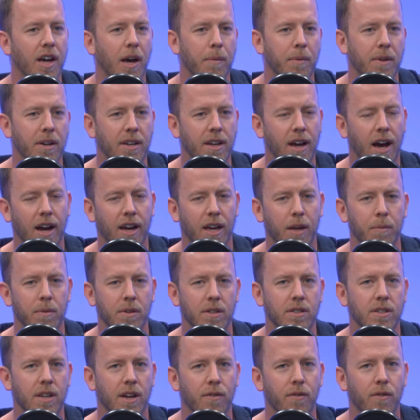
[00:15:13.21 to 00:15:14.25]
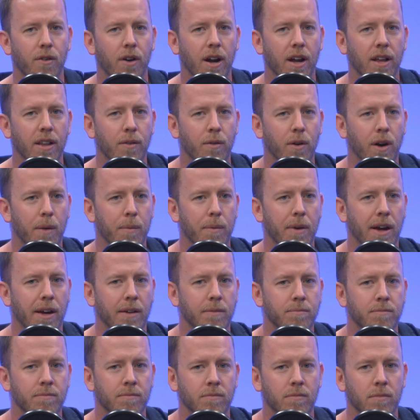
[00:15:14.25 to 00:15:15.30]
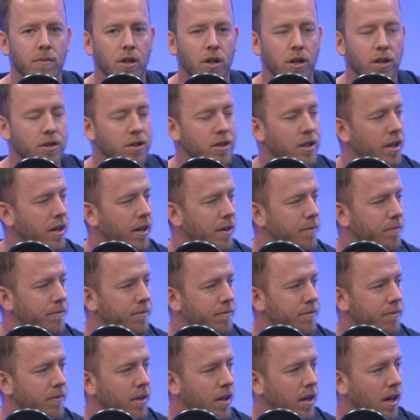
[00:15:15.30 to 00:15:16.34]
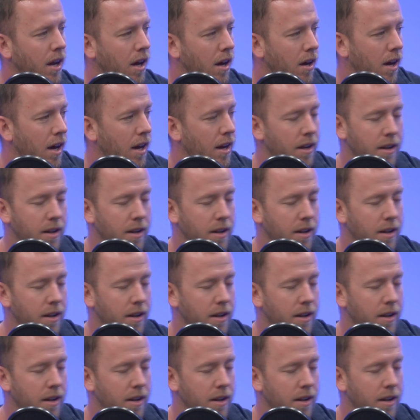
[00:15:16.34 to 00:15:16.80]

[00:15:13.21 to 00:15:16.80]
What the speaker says: you how many documents I've read where I'm like, looks good. You know,